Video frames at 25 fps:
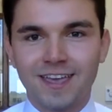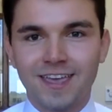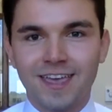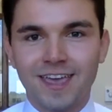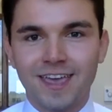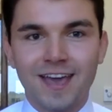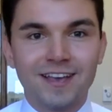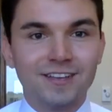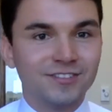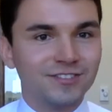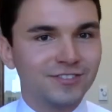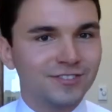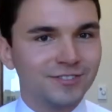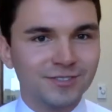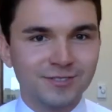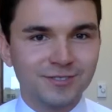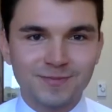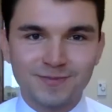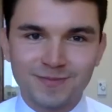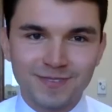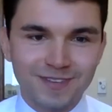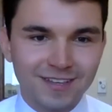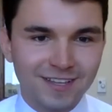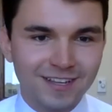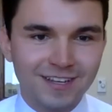
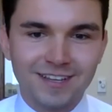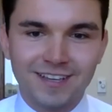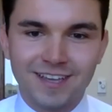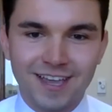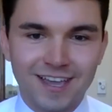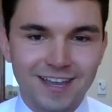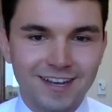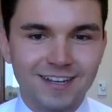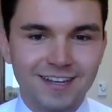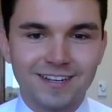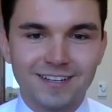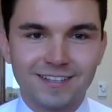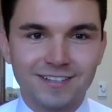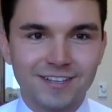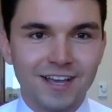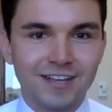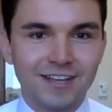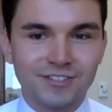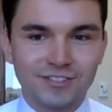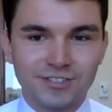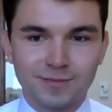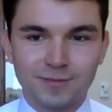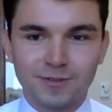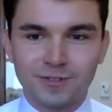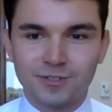has indicated a
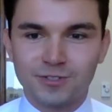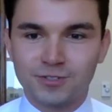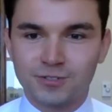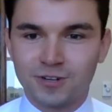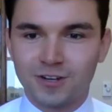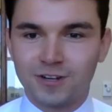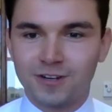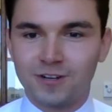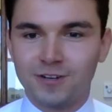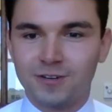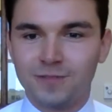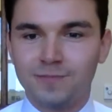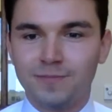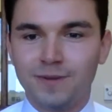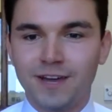similar struggle.